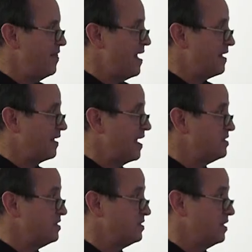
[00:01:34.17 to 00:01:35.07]
that, the case
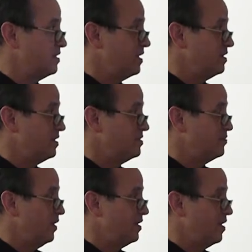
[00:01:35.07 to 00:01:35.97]
is
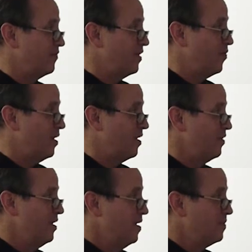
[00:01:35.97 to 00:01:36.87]
really done very well.
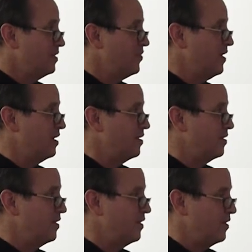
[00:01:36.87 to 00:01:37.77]
But the thing that
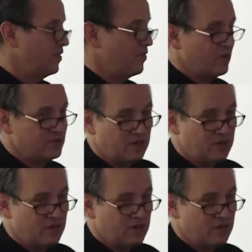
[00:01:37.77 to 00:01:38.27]
I want you to